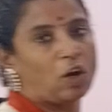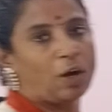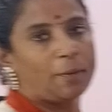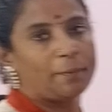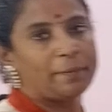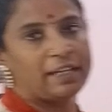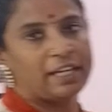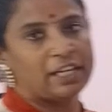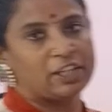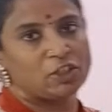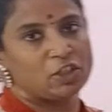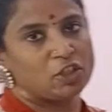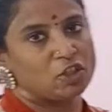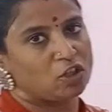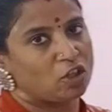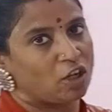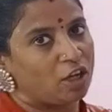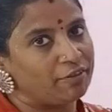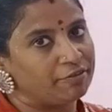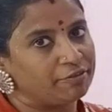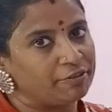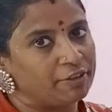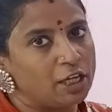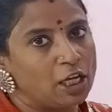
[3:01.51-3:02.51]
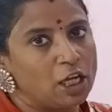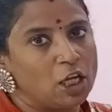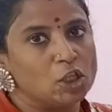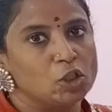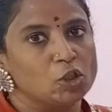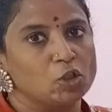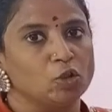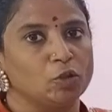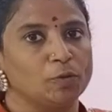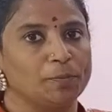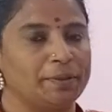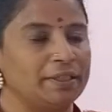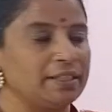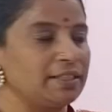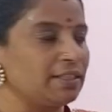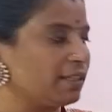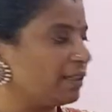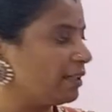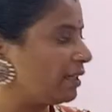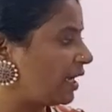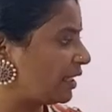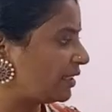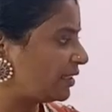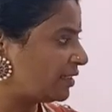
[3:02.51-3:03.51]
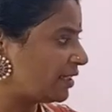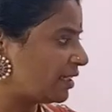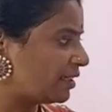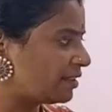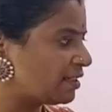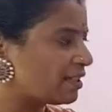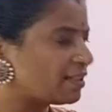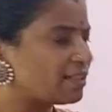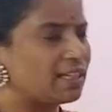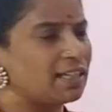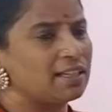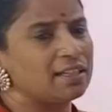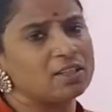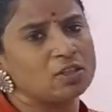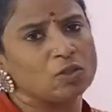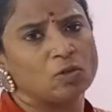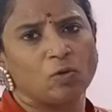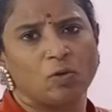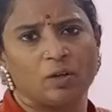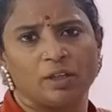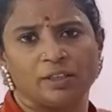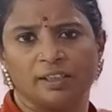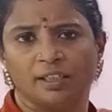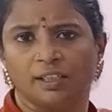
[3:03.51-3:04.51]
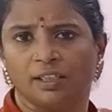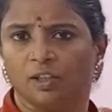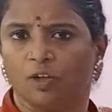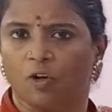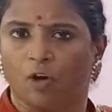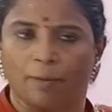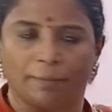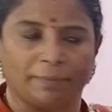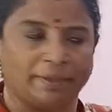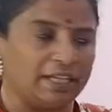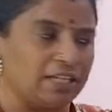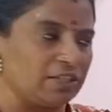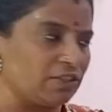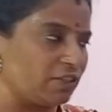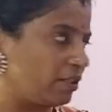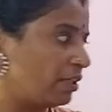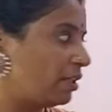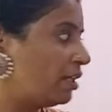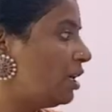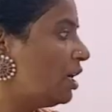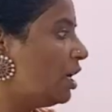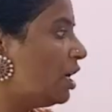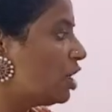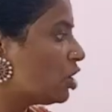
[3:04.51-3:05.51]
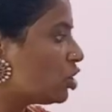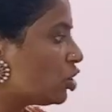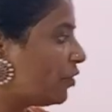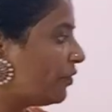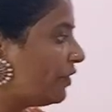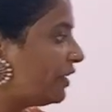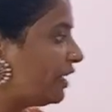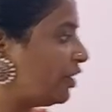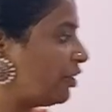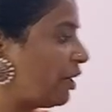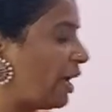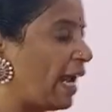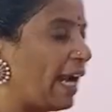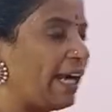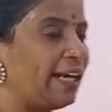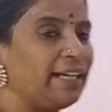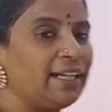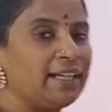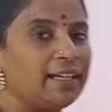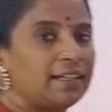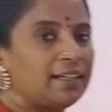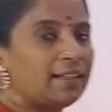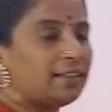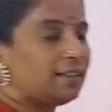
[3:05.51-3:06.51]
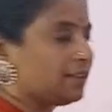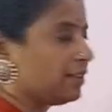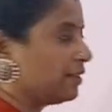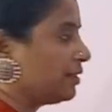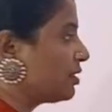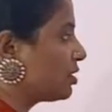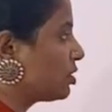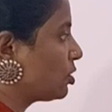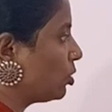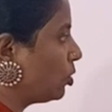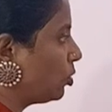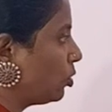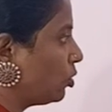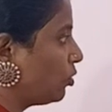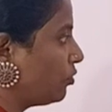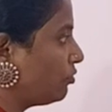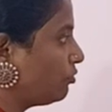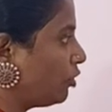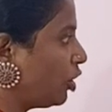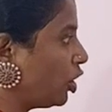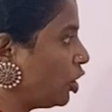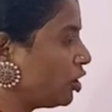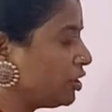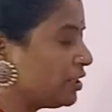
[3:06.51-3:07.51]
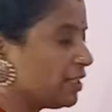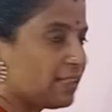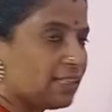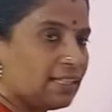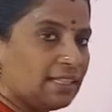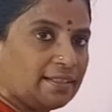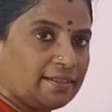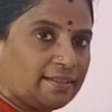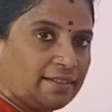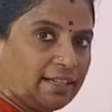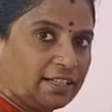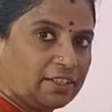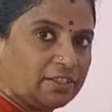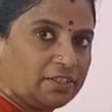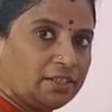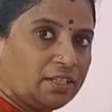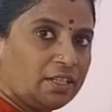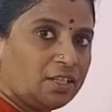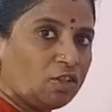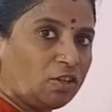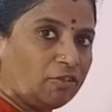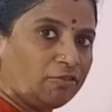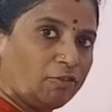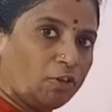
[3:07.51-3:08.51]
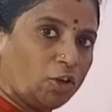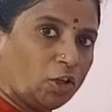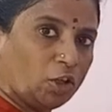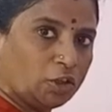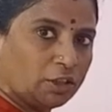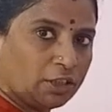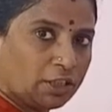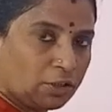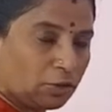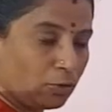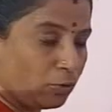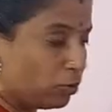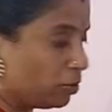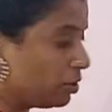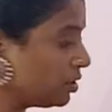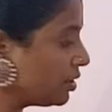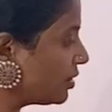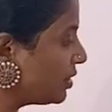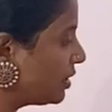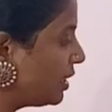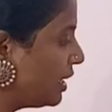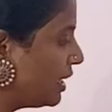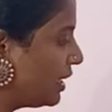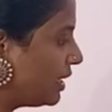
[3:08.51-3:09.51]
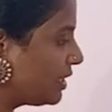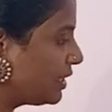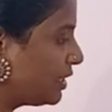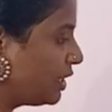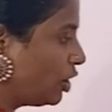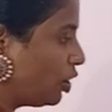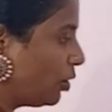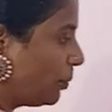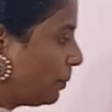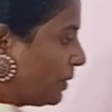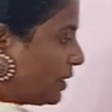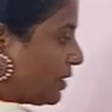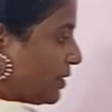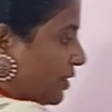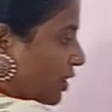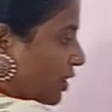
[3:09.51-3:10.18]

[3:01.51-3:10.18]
combinations of 2-bit. Other than this there is no other combination. So when you are adding it, so follow this instructions or follow this rules. 0 plus